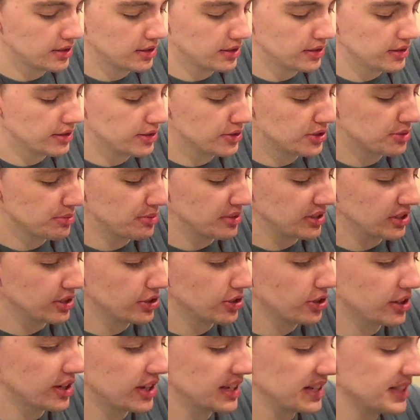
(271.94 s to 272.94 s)
Use them in
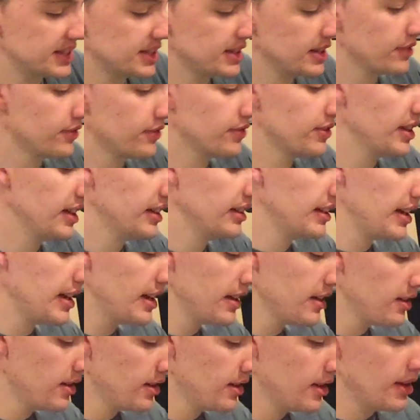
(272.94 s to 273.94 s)
cooking and stuff like
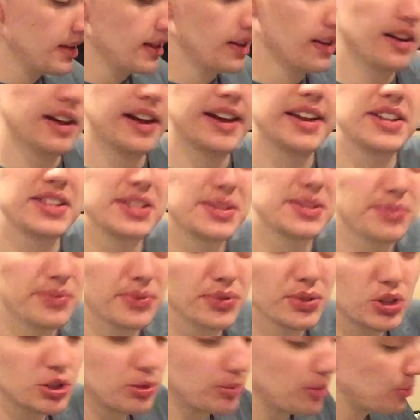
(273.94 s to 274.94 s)
that. I use them for
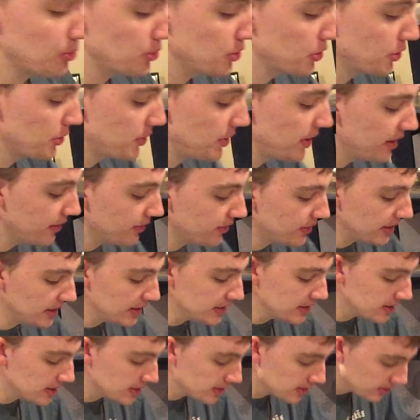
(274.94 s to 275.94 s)
a little bit more creative
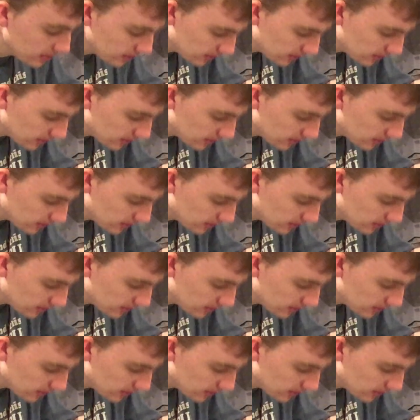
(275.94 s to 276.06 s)
things.